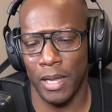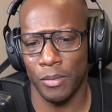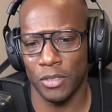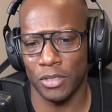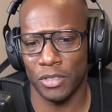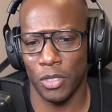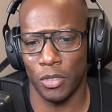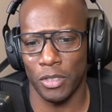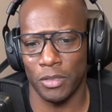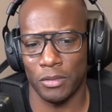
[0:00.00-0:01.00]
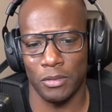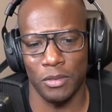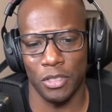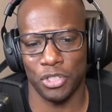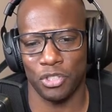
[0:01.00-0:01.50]
We just totally
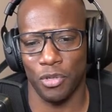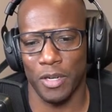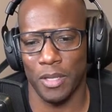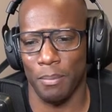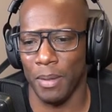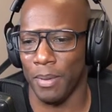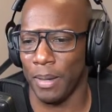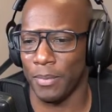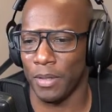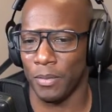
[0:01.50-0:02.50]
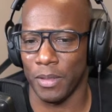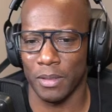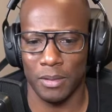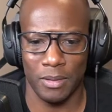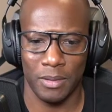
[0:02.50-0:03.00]
destroyed the Bebop, didn't we?
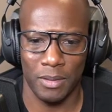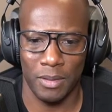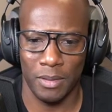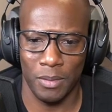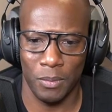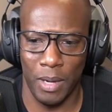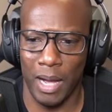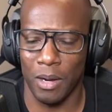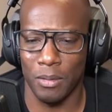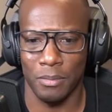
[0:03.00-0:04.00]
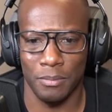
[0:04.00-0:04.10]
Wow.